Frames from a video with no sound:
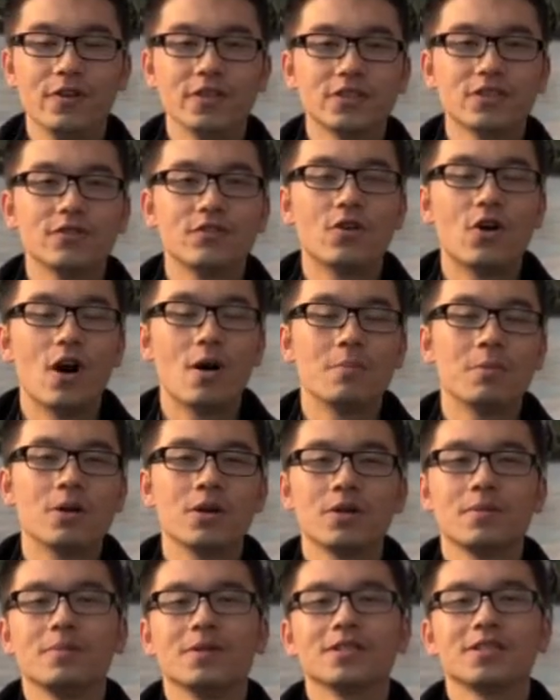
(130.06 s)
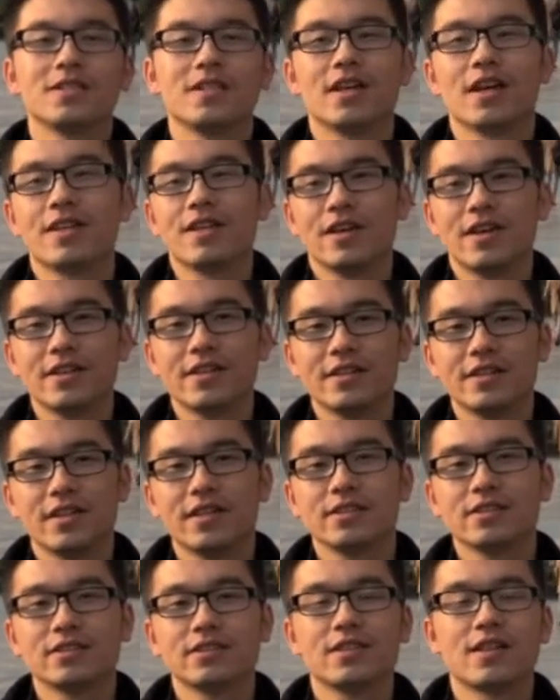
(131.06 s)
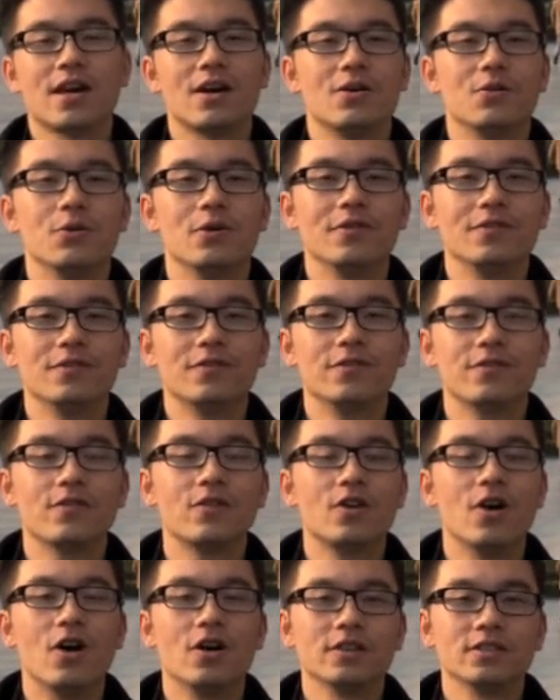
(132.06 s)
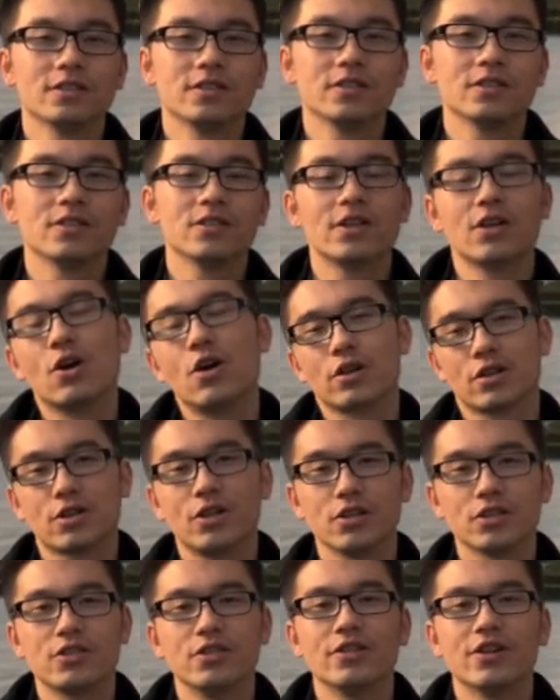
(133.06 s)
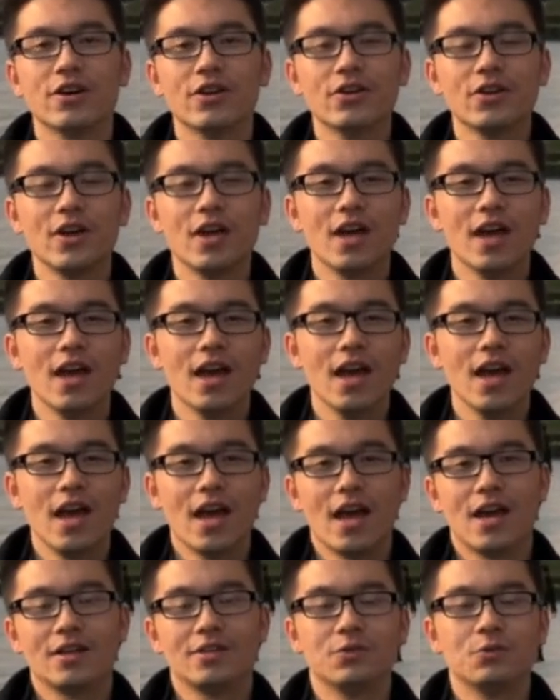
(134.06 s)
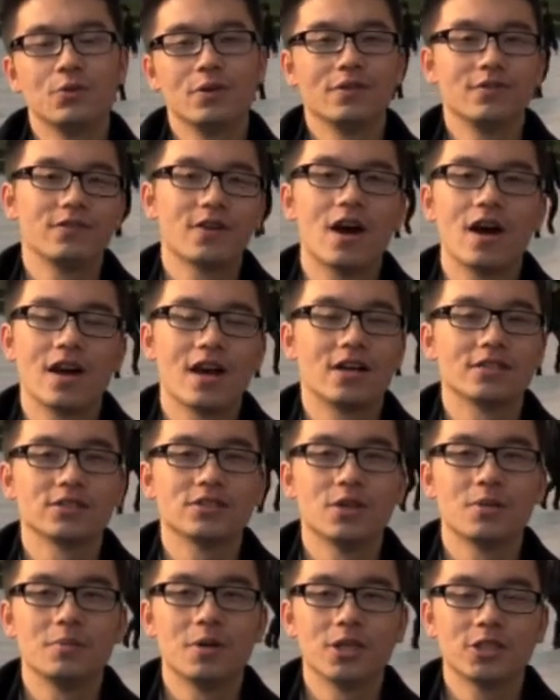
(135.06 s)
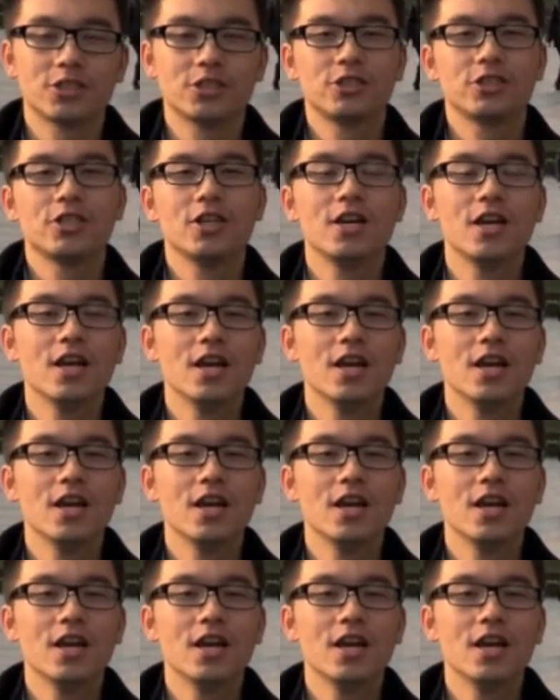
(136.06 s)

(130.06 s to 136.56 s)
First of all, I'm going to miss the other interns that we've gone got, got to know and we've hung out so much.